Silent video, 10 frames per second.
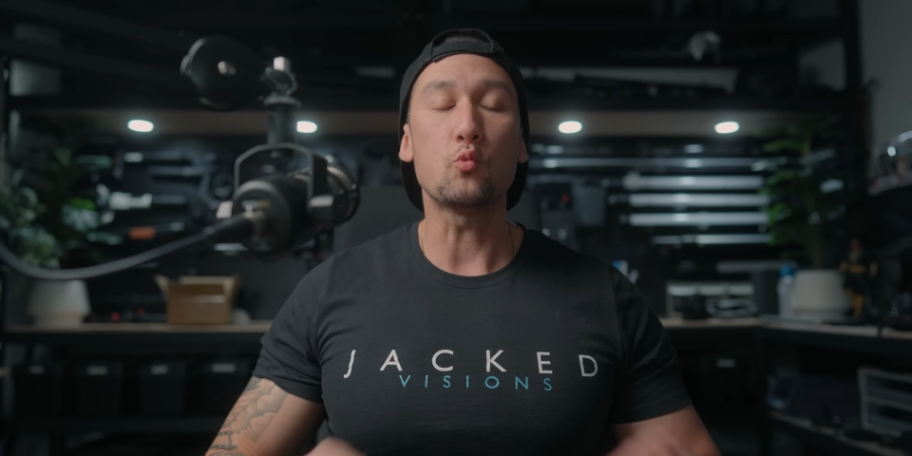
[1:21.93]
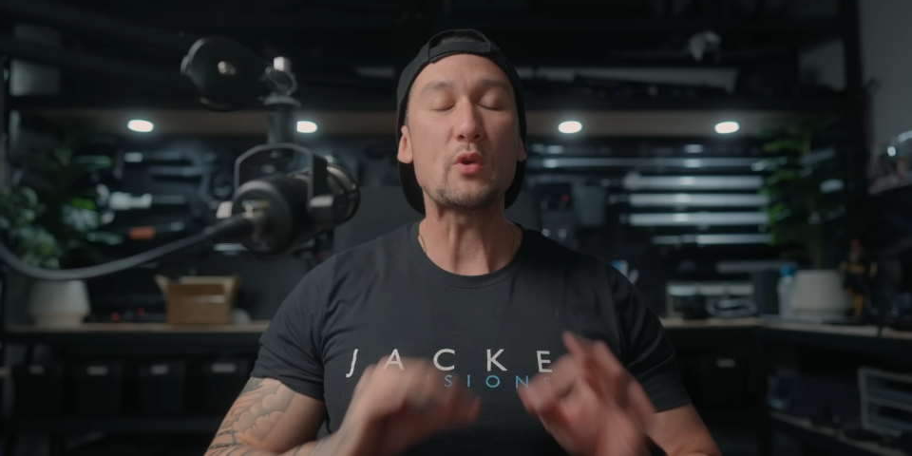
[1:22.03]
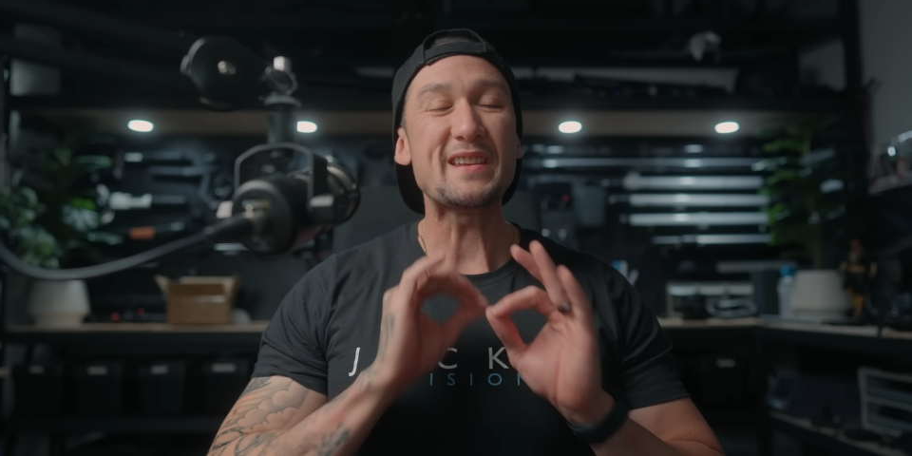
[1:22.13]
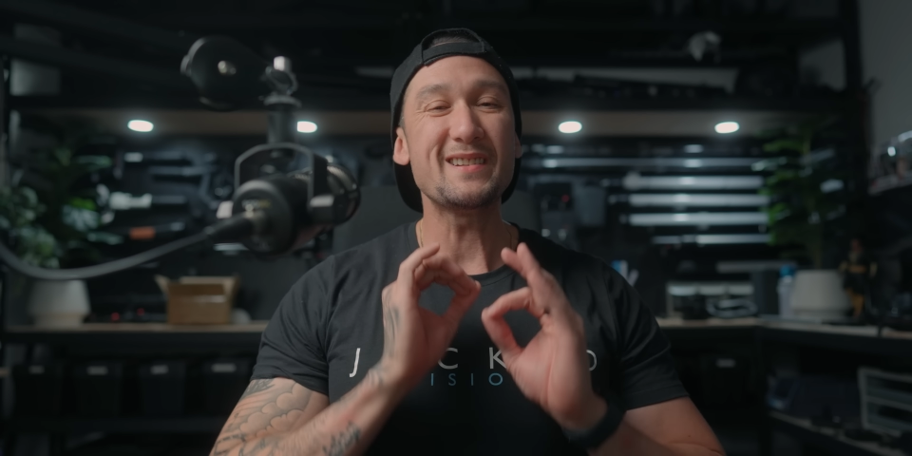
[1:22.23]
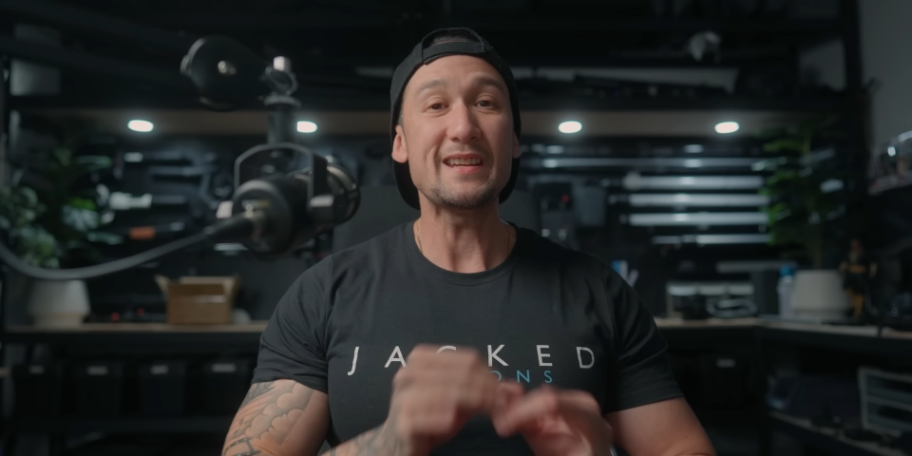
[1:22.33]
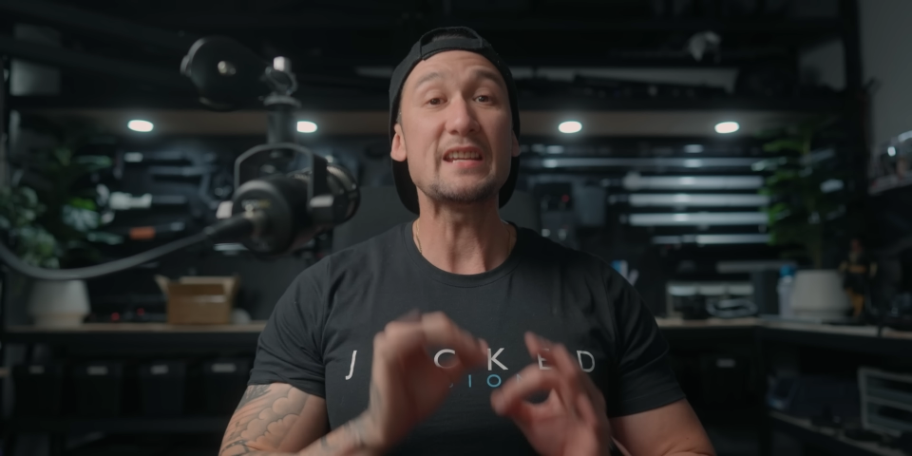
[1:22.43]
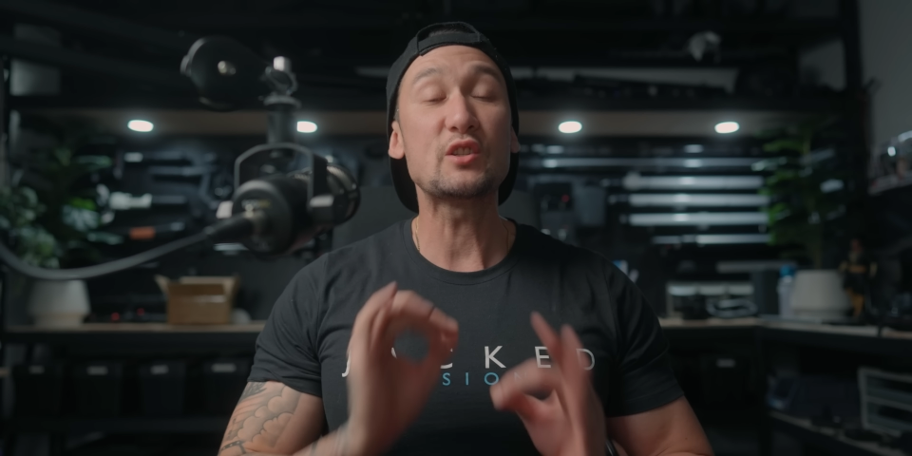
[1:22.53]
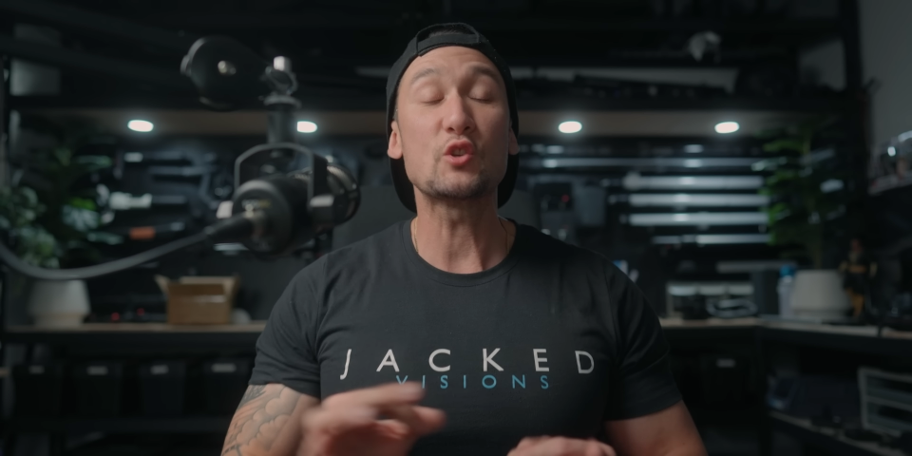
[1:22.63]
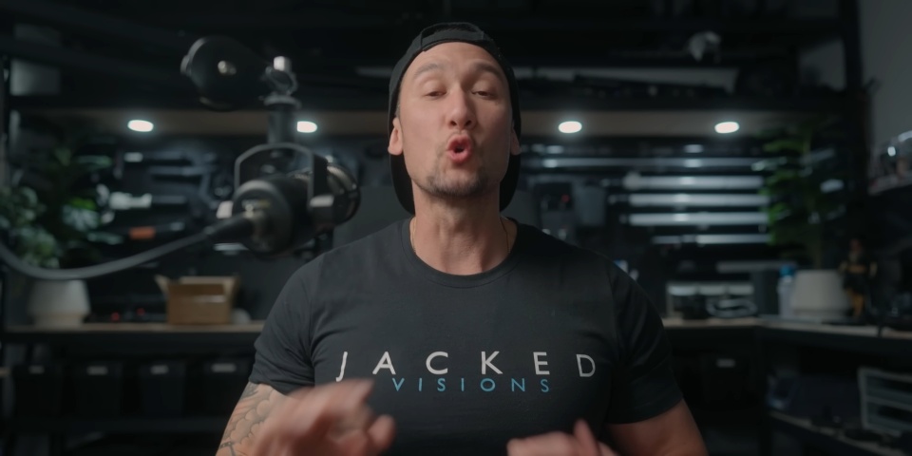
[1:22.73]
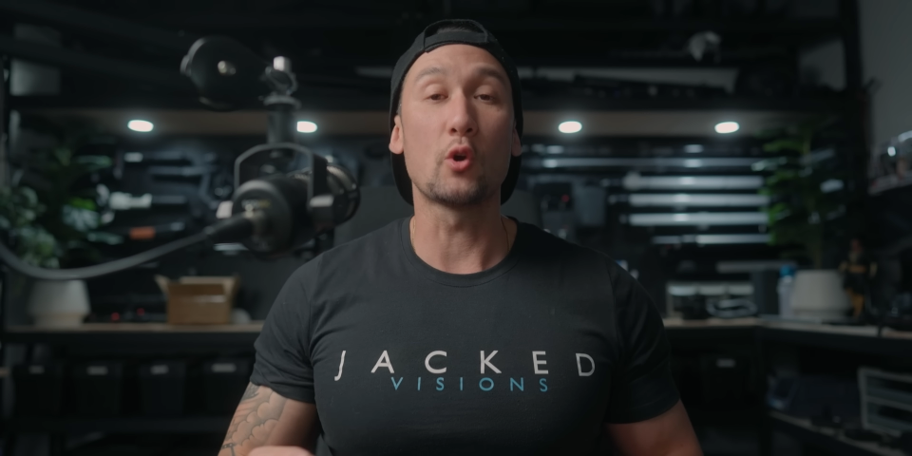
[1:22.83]
we
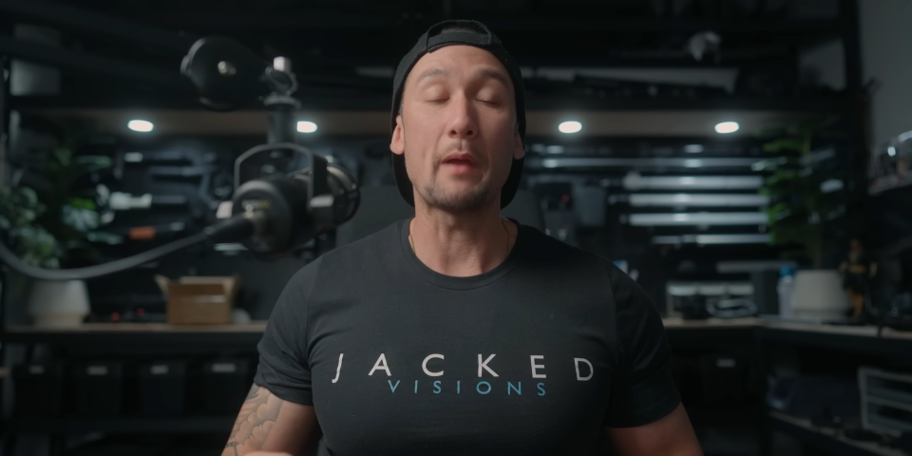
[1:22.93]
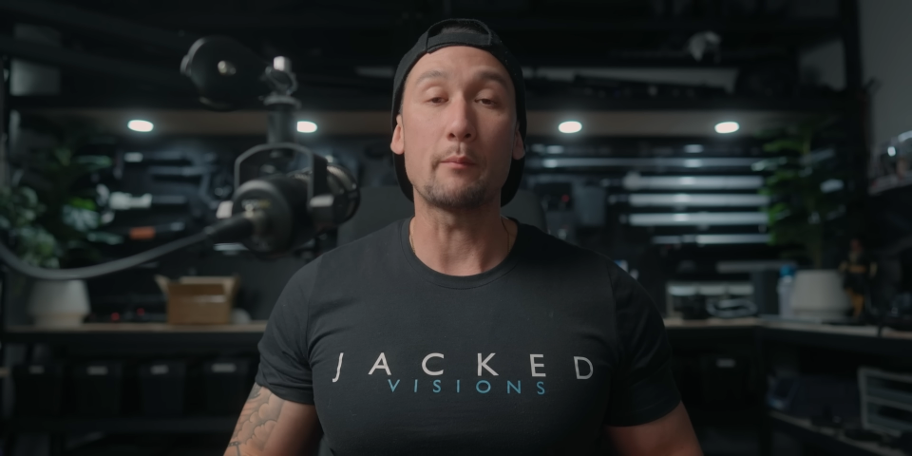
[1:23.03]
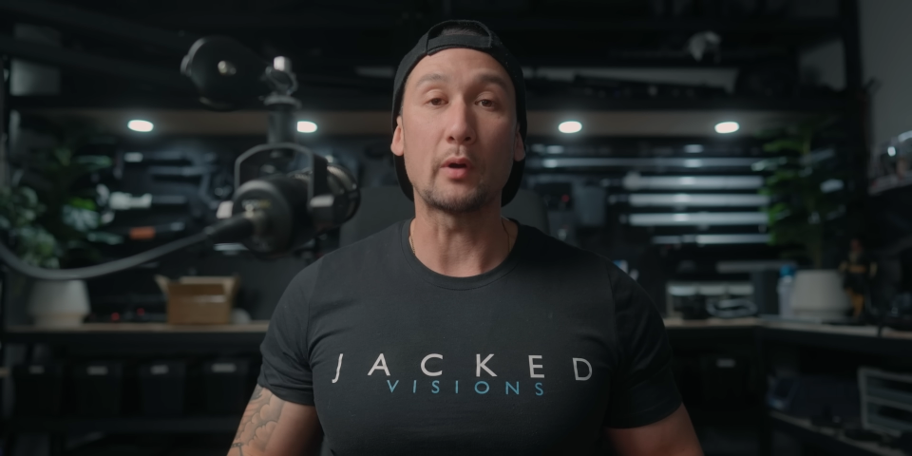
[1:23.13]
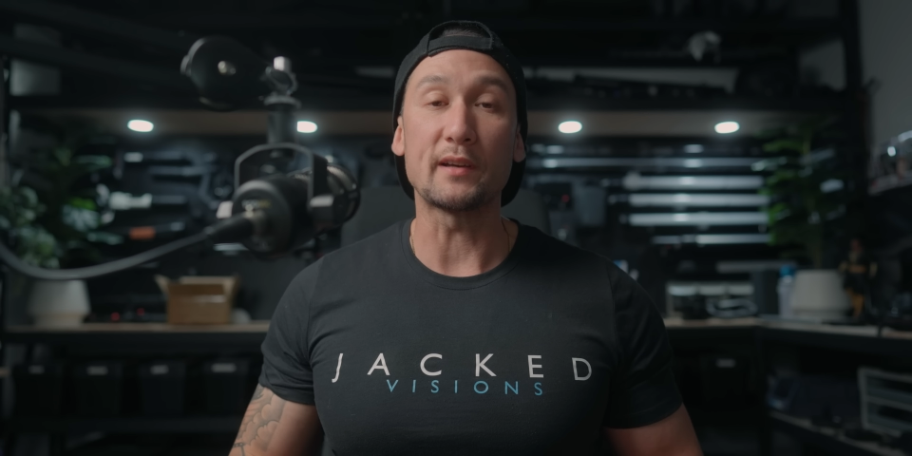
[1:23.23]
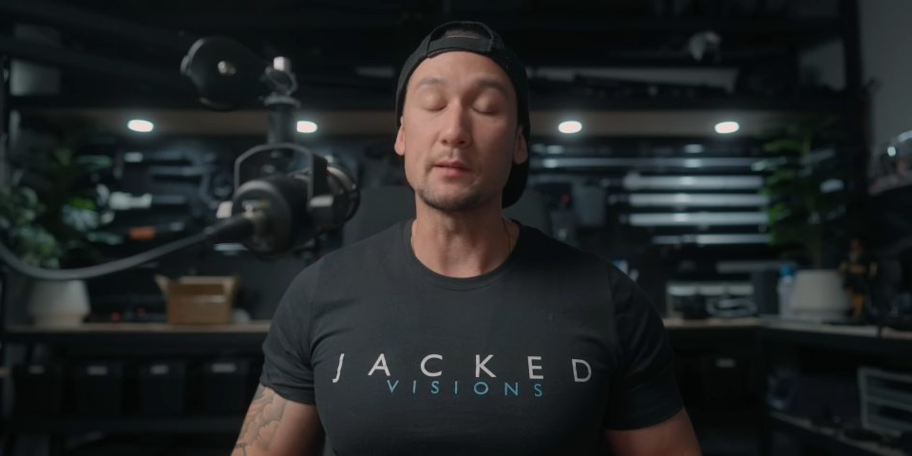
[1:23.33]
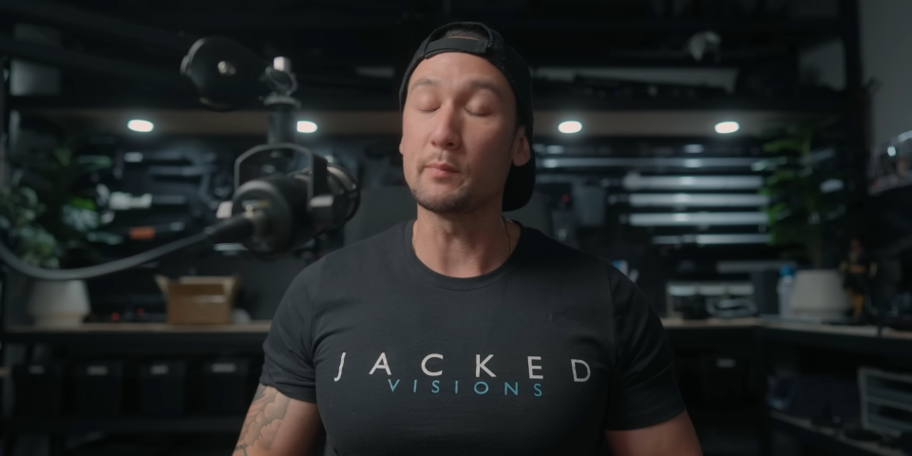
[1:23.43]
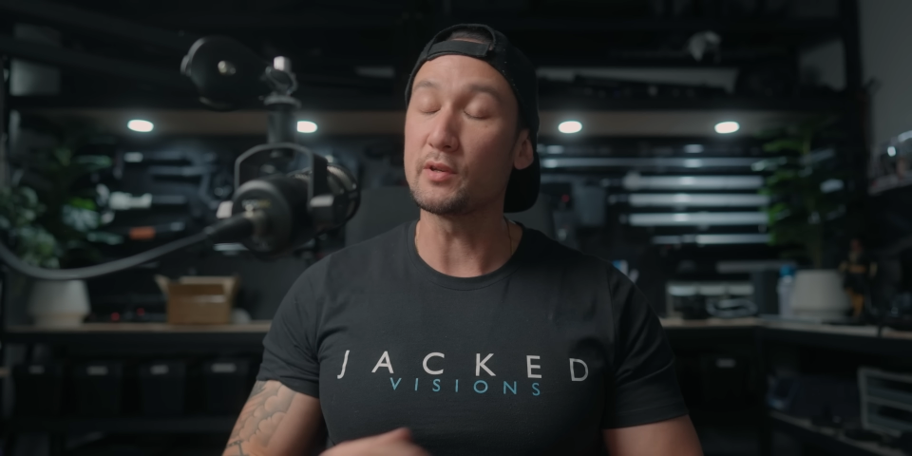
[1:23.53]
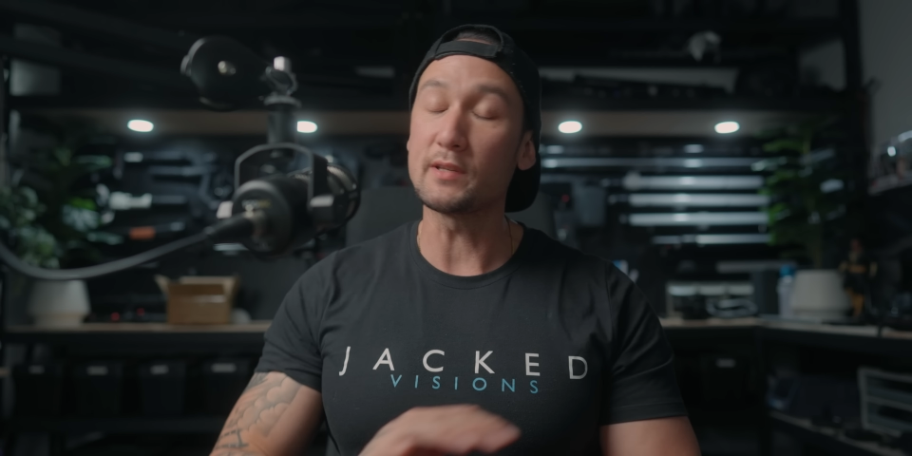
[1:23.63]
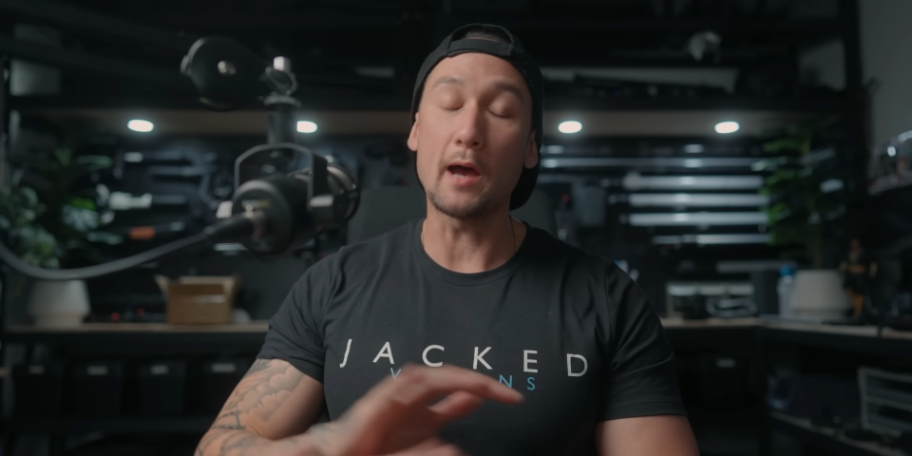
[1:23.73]
need to talk about pricing because